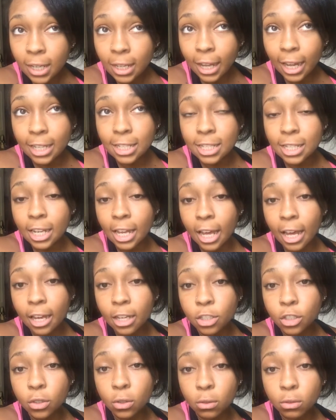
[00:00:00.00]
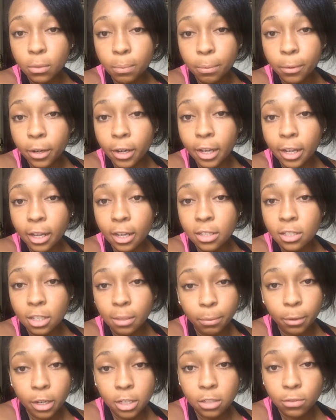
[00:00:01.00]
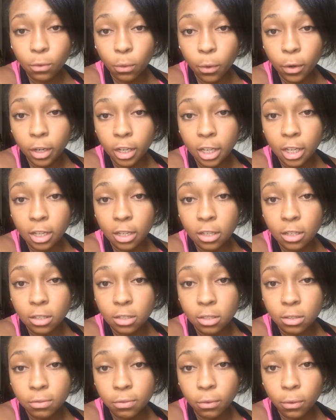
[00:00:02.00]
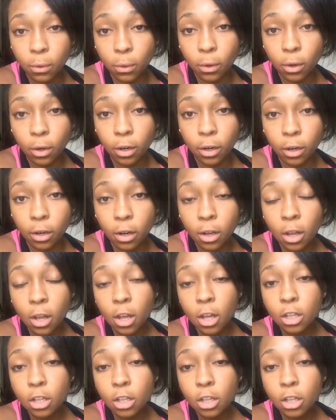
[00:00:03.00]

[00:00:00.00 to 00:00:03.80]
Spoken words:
Like today, shoulder press, I pressed 40s for